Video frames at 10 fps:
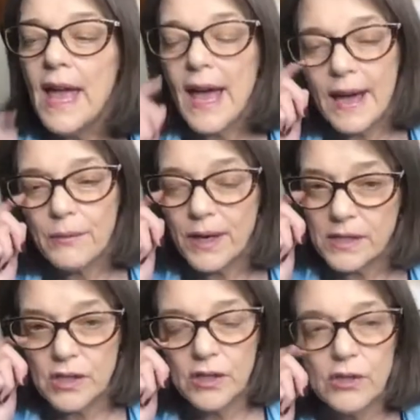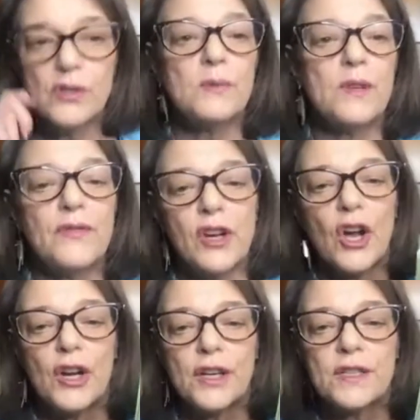I wanted to use some different
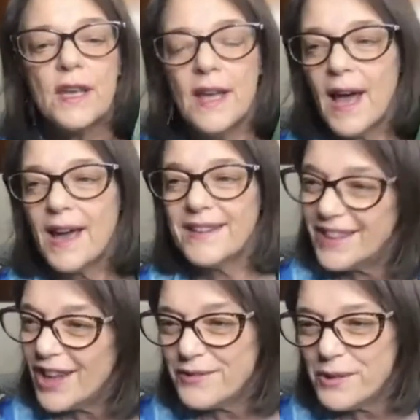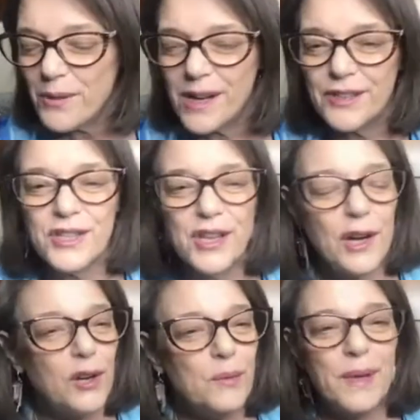cards. I love the wild
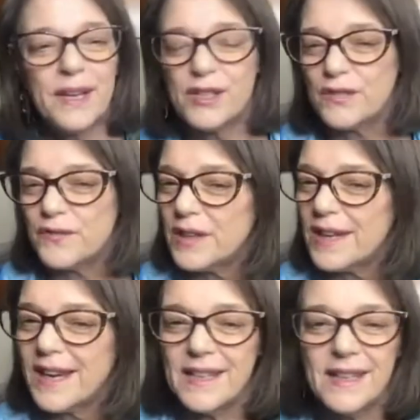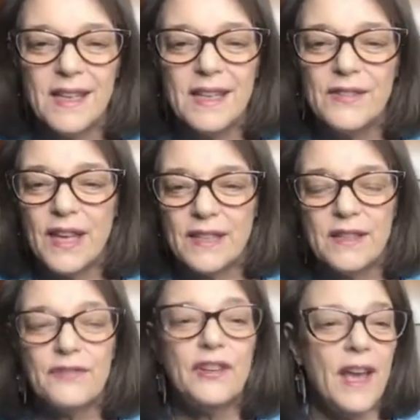unknown, but I just feel like I needed that
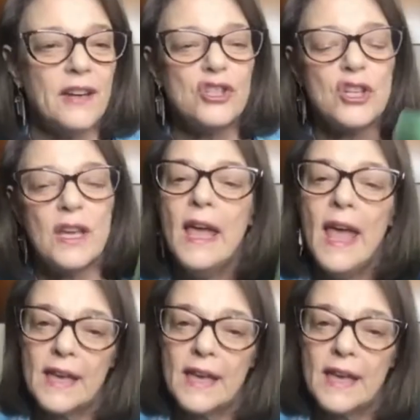different energy.